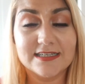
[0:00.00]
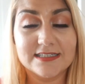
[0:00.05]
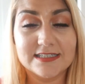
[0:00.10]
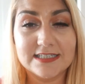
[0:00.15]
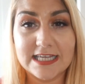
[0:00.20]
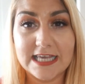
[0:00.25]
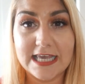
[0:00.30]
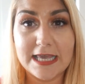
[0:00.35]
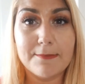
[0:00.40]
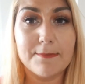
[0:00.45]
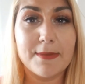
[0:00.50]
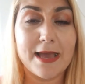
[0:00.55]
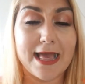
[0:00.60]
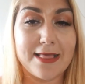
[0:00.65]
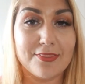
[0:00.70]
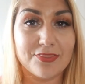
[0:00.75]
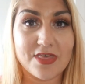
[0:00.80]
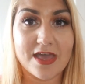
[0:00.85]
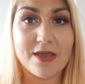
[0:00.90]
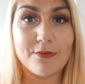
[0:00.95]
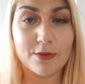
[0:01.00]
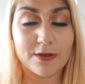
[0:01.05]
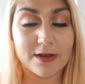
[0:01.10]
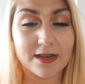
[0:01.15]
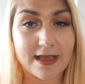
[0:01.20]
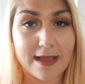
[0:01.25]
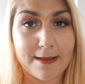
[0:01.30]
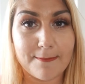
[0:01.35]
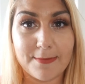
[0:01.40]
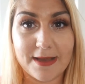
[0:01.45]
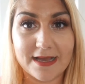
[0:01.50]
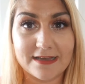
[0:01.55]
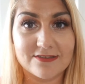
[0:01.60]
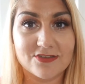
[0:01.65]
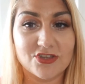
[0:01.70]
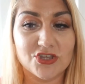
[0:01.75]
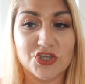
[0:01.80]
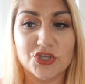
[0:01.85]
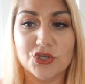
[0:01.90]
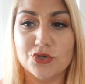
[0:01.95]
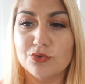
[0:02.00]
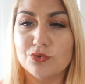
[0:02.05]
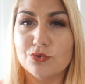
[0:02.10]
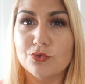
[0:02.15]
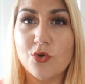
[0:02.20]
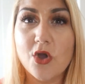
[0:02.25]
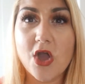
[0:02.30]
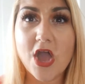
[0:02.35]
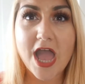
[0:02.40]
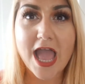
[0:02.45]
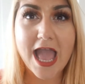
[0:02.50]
team and they will come back to you.